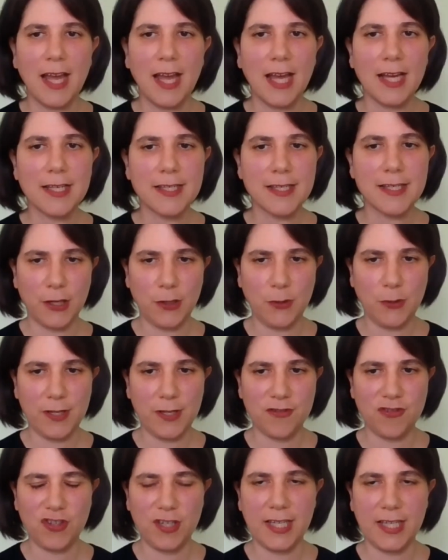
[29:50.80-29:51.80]
excellent
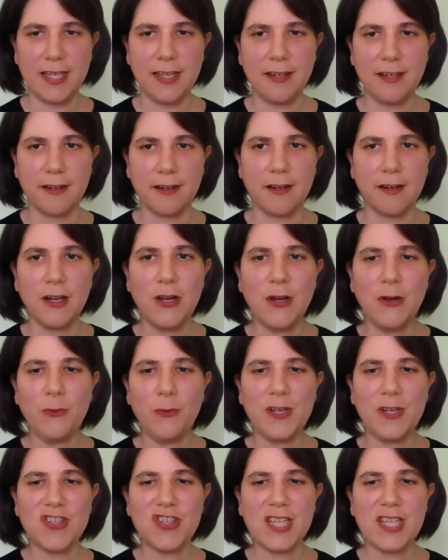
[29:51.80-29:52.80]
question here,
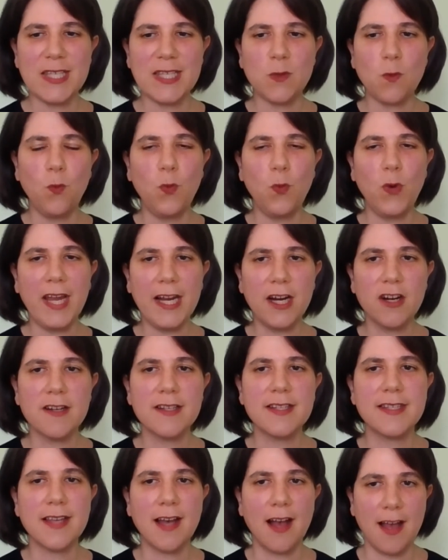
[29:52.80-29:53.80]
which is, where
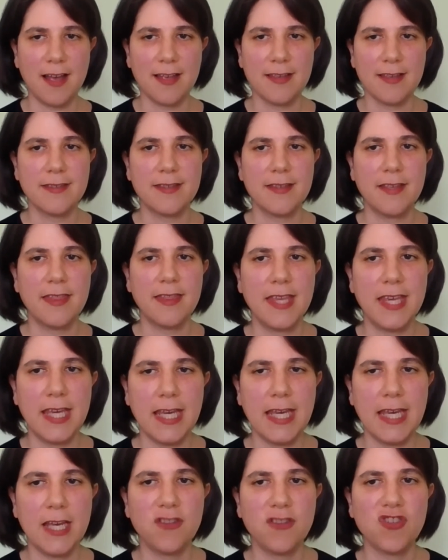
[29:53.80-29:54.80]
does
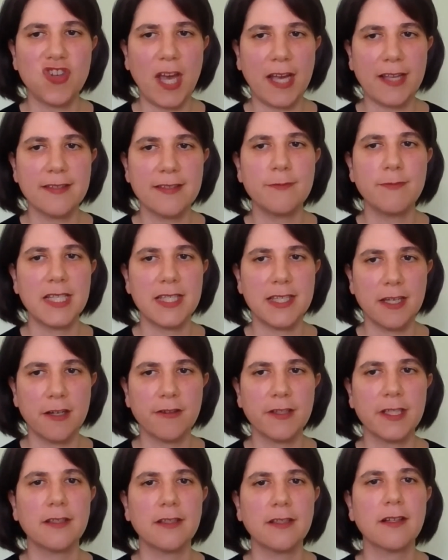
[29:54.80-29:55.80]
the injected
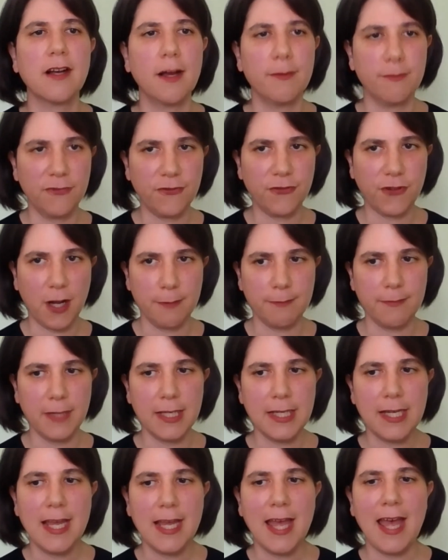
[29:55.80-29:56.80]
material come from?
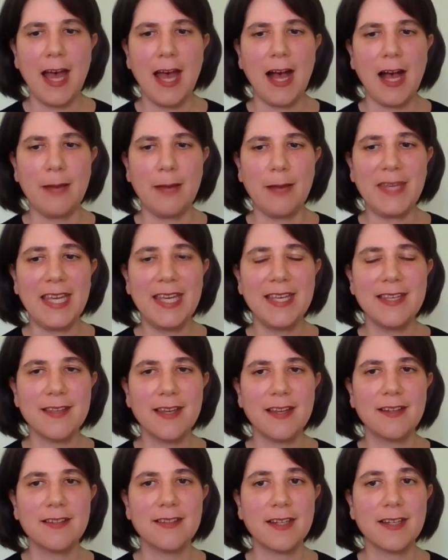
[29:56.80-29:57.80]
Does
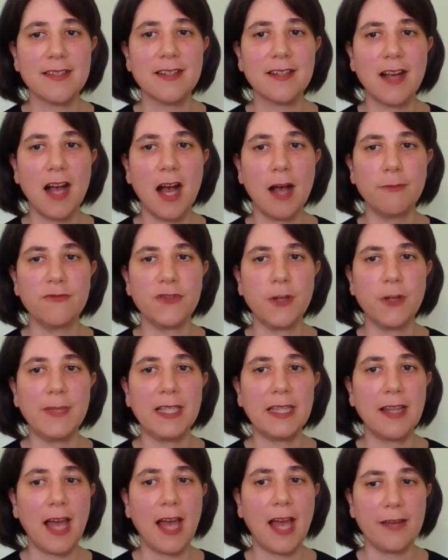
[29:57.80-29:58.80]
it come from a
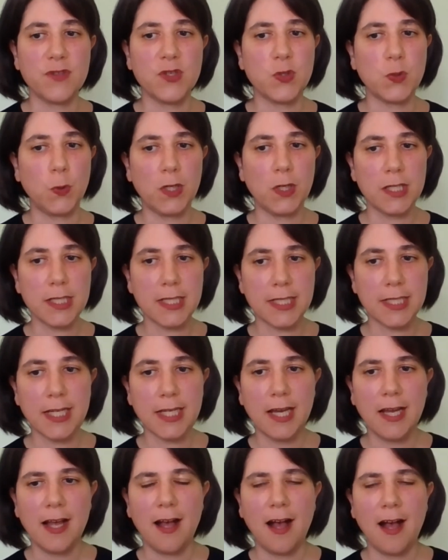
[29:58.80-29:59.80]
live source?
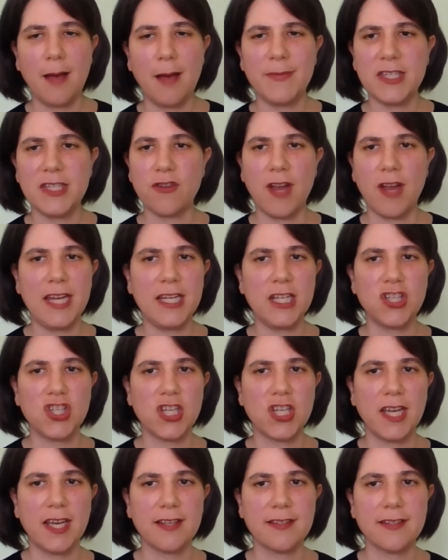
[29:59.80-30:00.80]
Is there any
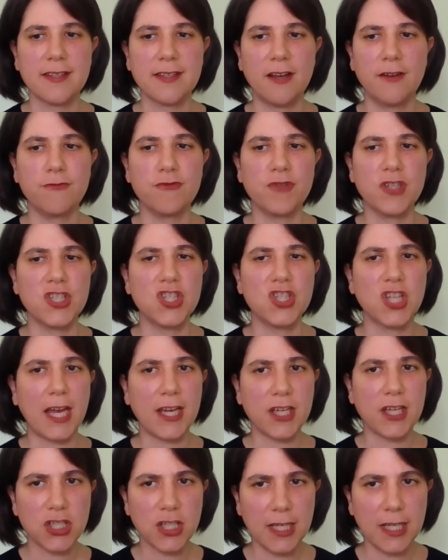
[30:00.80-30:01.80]
chance of
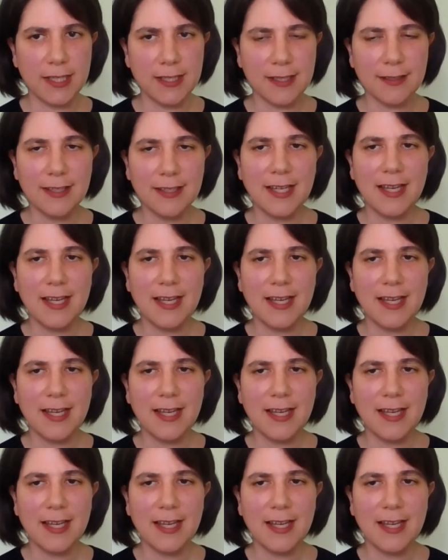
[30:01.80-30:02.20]
rejection?